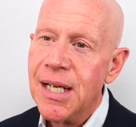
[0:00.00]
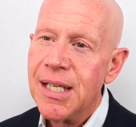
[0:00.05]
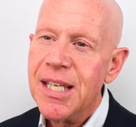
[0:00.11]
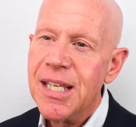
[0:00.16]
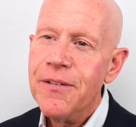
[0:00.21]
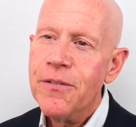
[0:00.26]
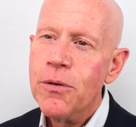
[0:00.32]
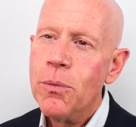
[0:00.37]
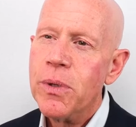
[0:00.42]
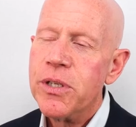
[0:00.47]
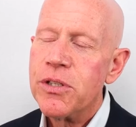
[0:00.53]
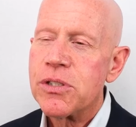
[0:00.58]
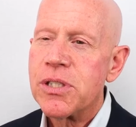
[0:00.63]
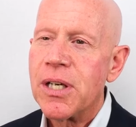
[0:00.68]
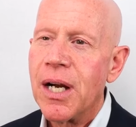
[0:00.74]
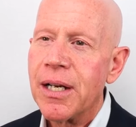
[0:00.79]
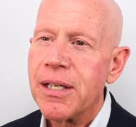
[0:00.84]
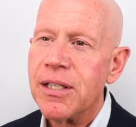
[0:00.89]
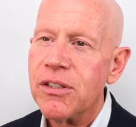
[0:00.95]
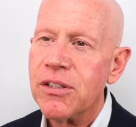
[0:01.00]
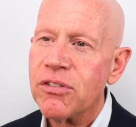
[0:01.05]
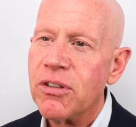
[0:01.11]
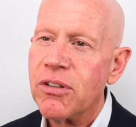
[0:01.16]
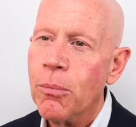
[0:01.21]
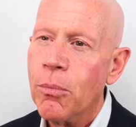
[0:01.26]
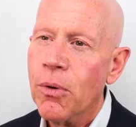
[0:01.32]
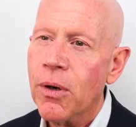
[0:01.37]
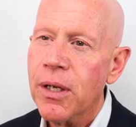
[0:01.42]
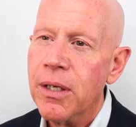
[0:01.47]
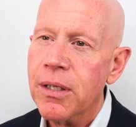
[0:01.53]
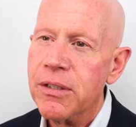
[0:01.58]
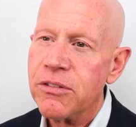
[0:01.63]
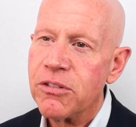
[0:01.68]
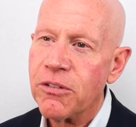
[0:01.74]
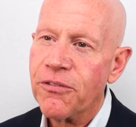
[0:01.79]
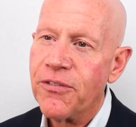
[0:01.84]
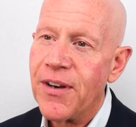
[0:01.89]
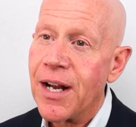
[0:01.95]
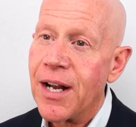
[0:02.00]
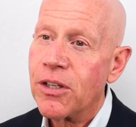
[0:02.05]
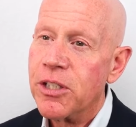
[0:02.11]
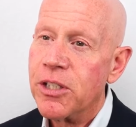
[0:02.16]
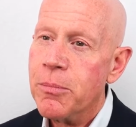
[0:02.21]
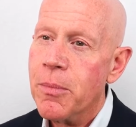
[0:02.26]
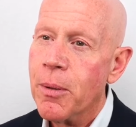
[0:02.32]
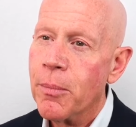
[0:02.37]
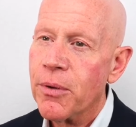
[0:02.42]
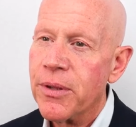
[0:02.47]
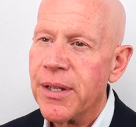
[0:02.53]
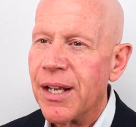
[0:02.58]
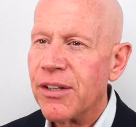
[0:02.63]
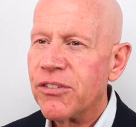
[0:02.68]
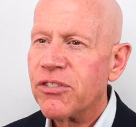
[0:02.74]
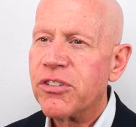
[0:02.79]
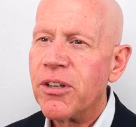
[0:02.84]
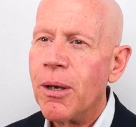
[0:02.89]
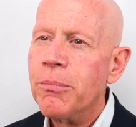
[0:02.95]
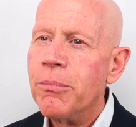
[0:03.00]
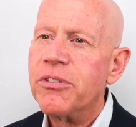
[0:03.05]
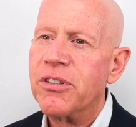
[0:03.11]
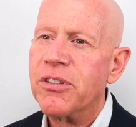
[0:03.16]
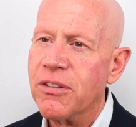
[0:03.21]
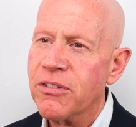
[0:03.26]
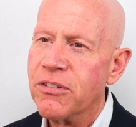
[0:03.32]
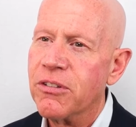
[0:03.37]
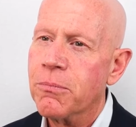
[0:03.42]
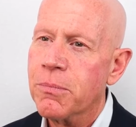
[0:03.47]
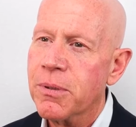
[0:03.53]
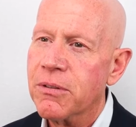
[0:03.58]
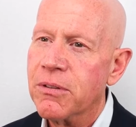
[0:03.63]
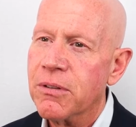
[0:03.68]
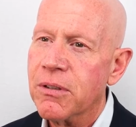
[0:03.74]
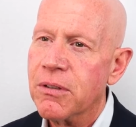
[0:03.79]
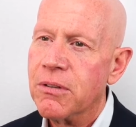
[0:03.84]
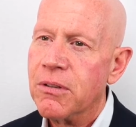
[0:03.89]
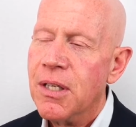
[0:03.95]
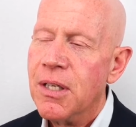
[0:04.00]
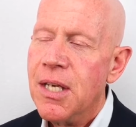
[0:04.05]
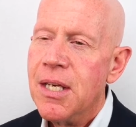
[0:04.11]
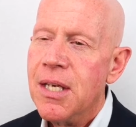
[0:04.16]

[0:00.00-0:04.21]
Even when you're talking to someone as a faculty member that has some sense of business,